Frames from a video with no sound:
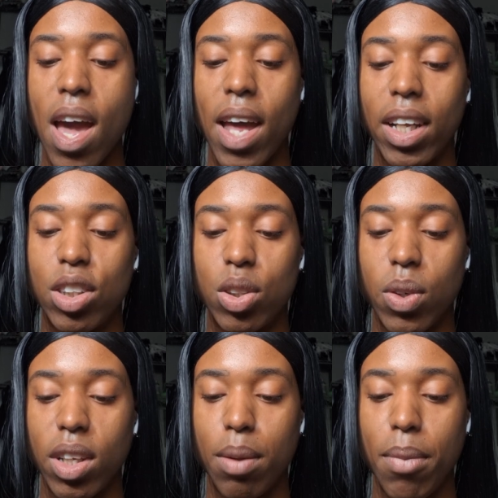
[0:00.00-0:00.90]
and
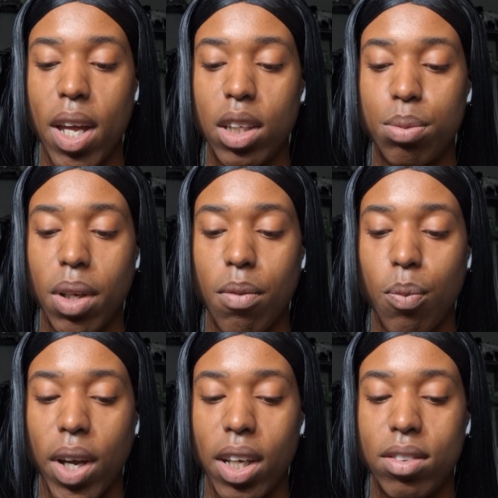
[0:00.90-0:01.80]
ensuring the management of
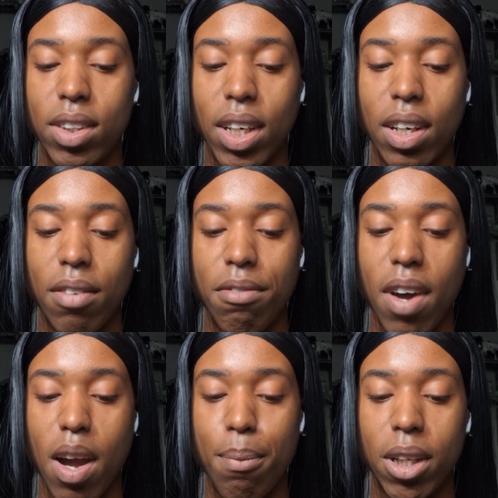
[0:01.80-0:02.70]
waste in an
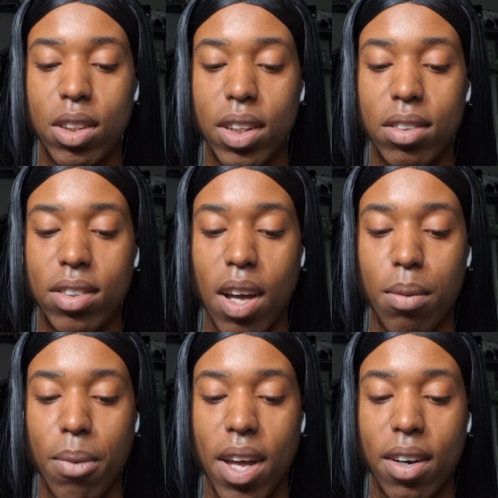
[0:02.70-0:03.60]
environmentally
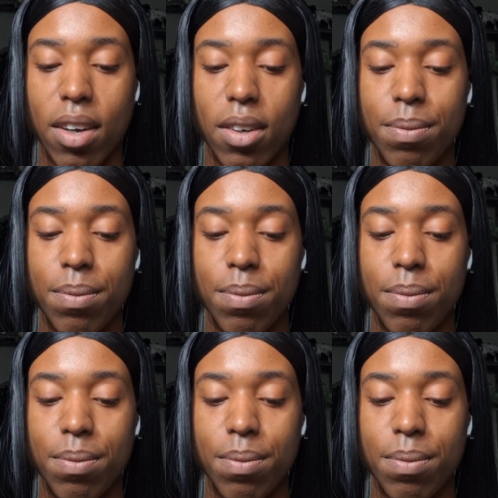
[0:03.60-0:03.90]
sound manner.